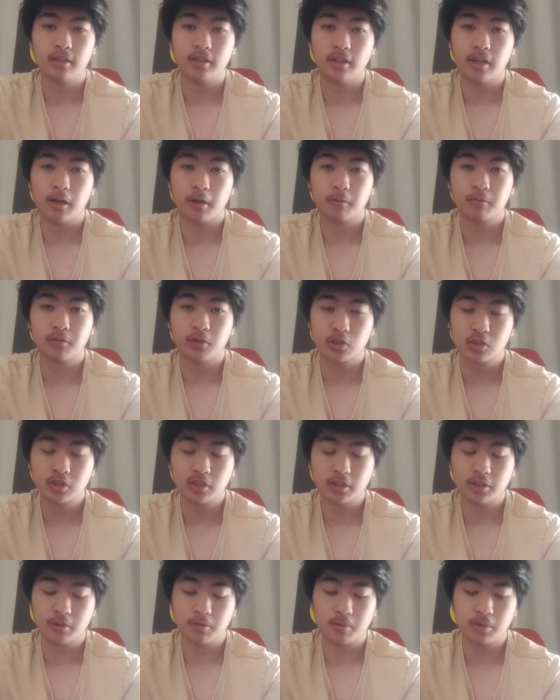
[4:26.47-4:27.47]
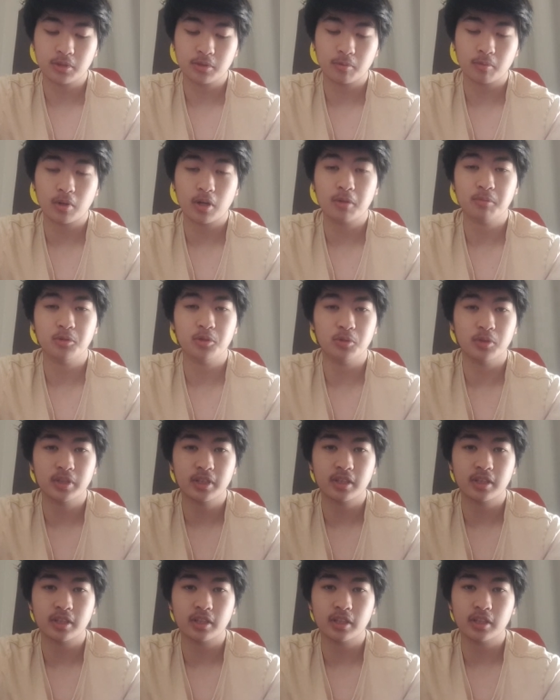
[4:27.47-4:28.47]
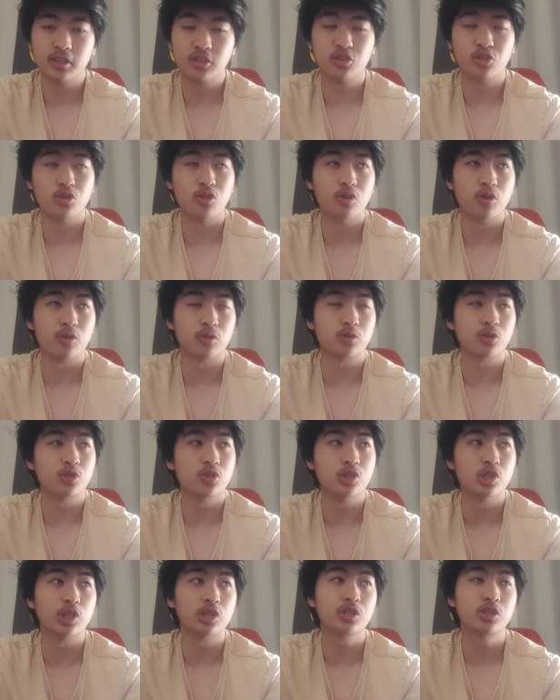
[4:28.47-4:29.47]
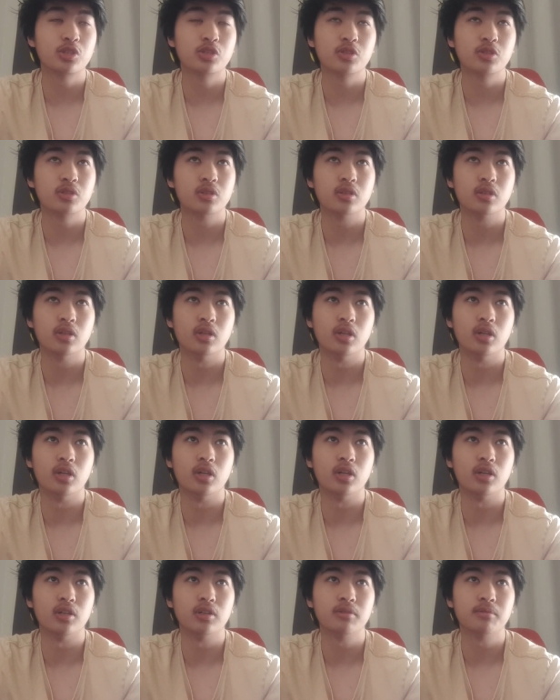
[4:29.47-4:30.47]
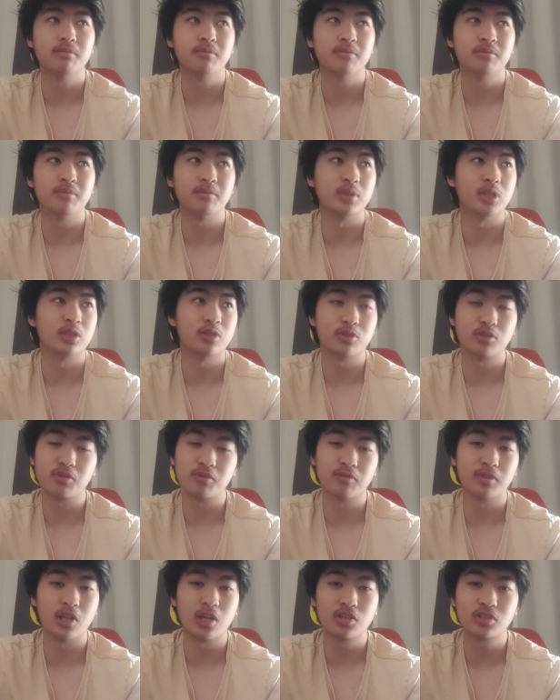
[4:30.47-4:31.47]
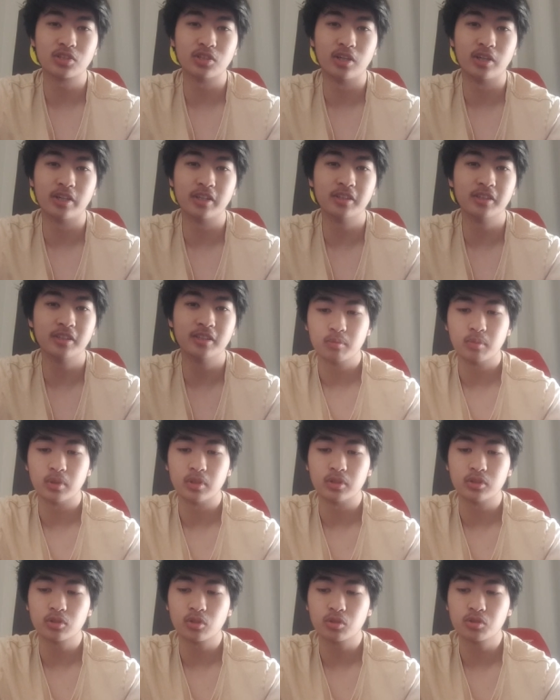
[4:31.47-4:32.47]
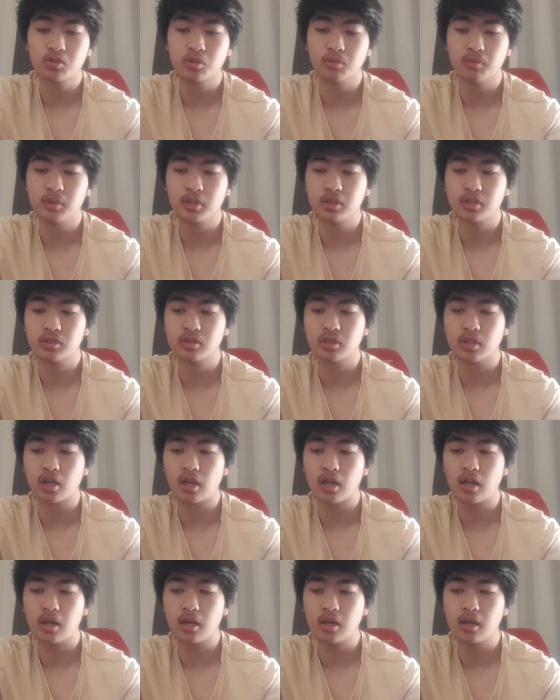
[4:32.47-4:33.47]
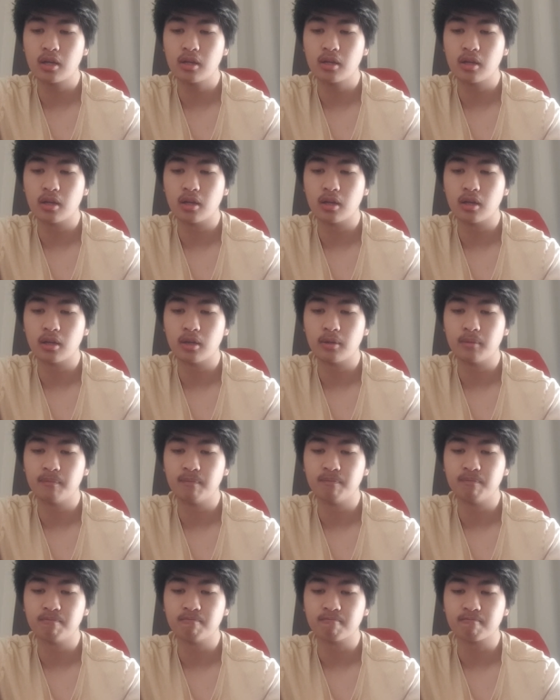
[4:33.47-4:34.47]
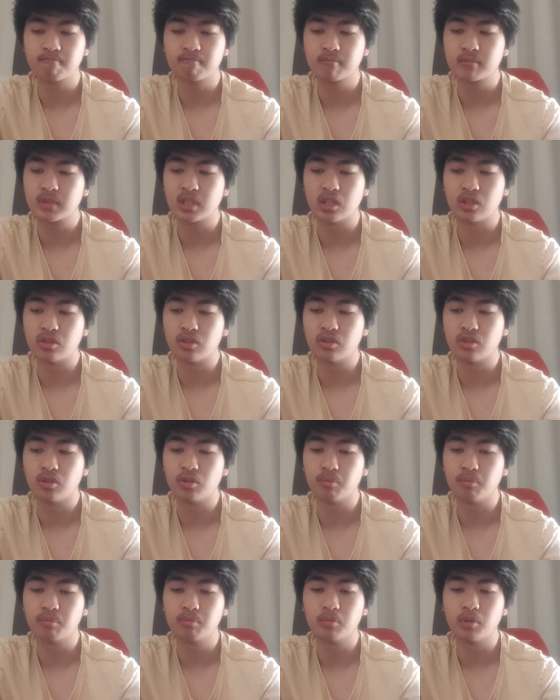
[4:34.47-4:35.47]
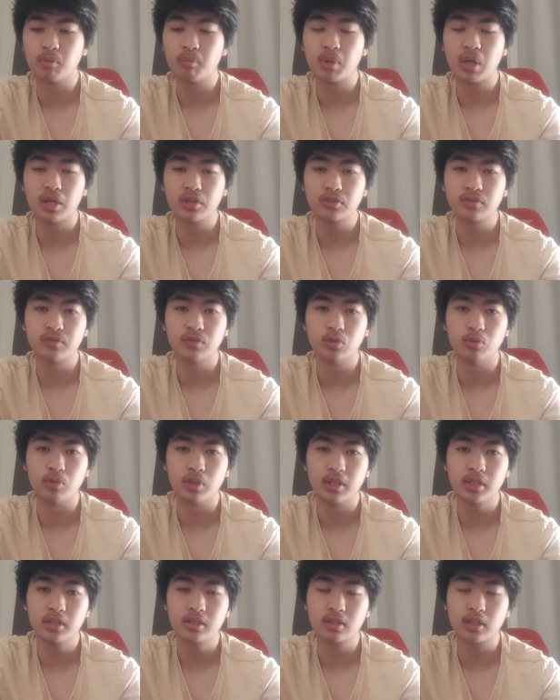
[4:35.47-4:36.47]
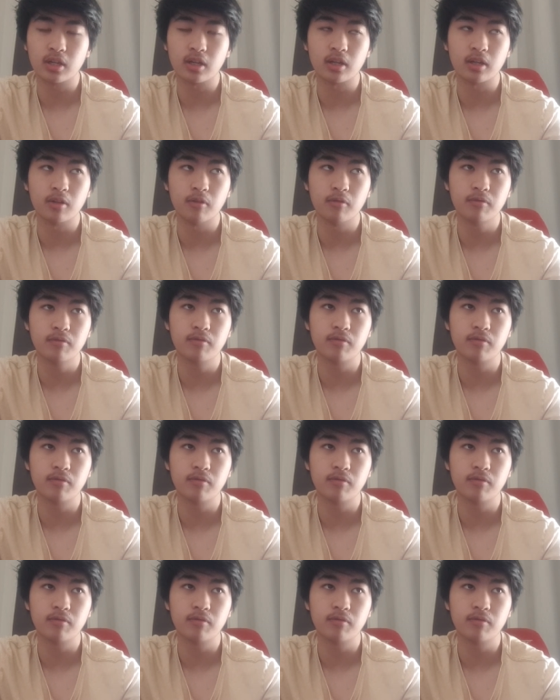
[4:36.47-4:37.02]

Now, firstly, the reason why I'm doing it is not just because of last night, but it's also because, I don't know, the past few weeks, I